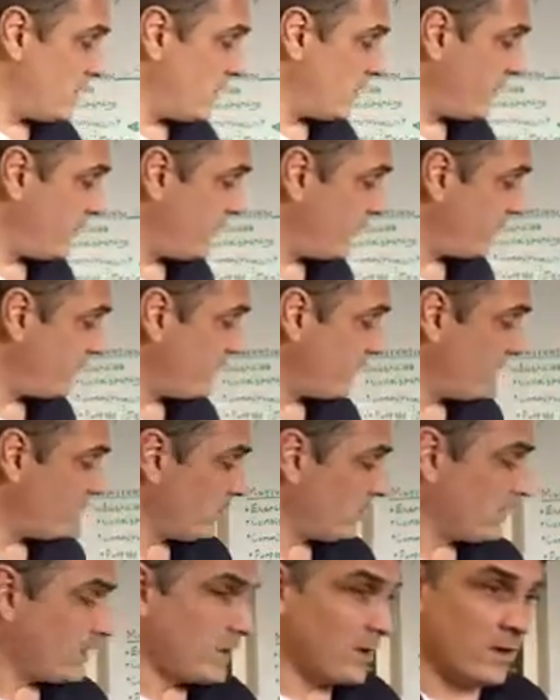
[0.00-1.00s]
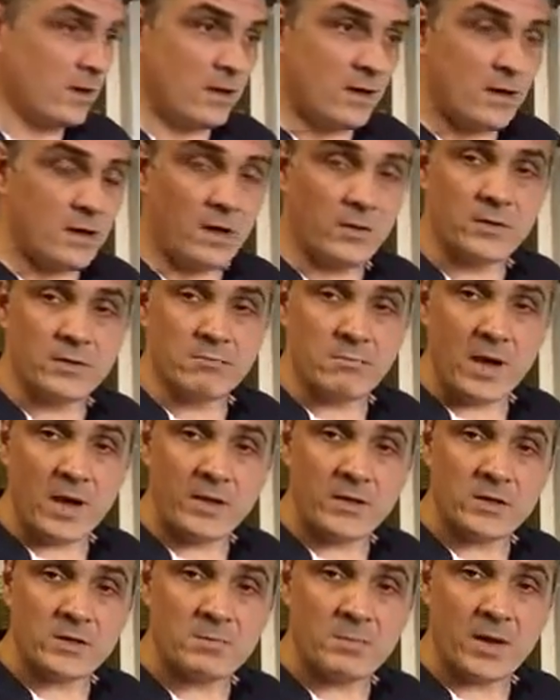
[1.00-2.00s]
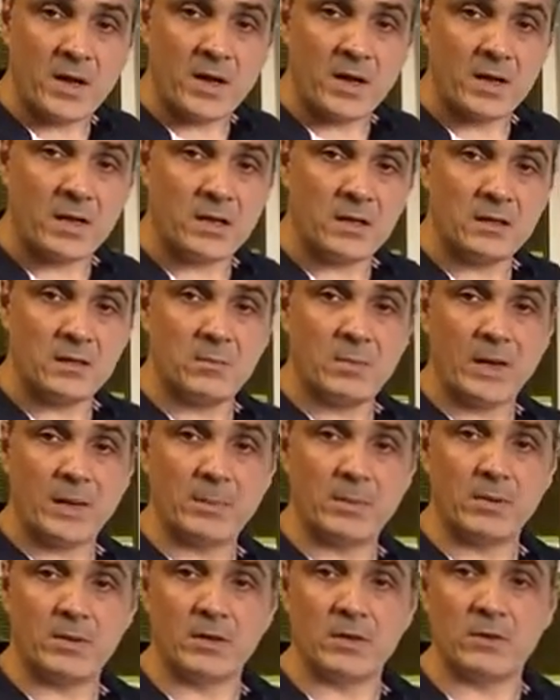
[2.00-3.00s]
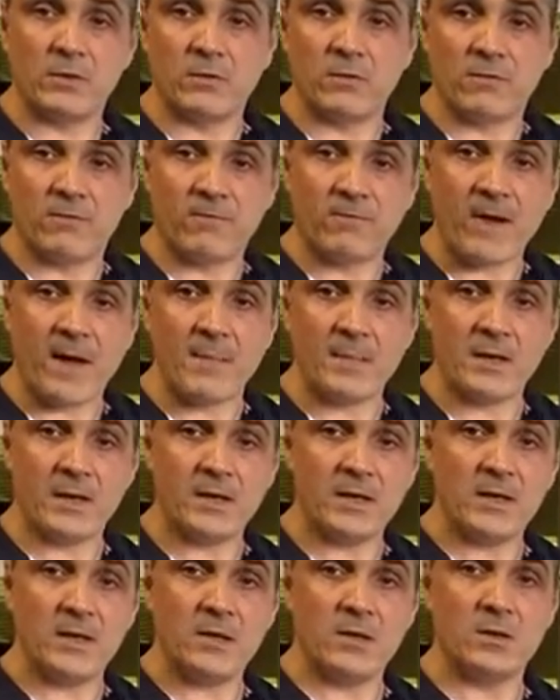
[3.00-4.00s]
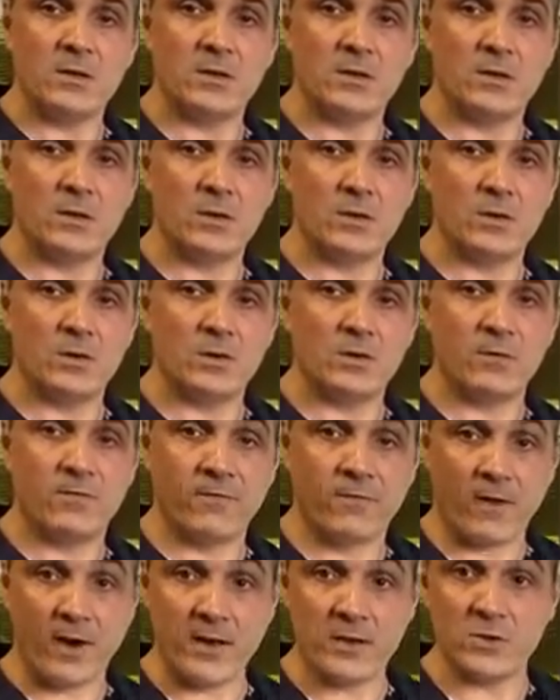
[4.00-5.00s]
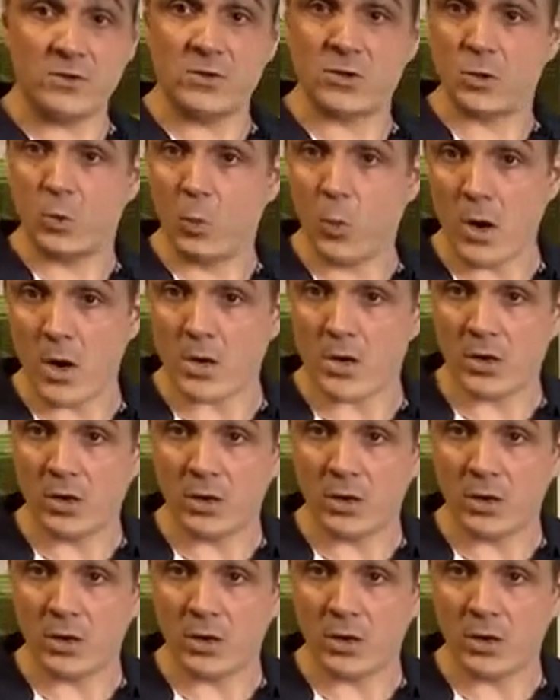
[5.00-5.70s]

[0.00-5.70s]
if you feel undermined by the people in your family, your friends, your work